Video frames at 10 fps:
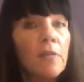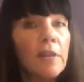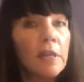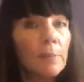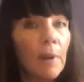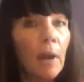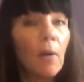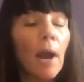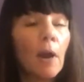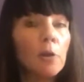thinking
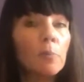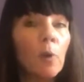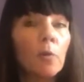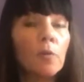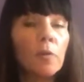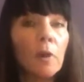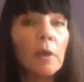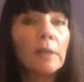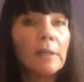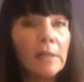about how you both
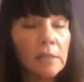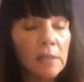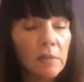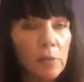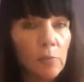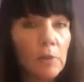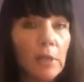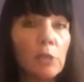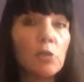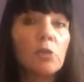lean into this
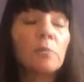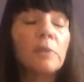relationship,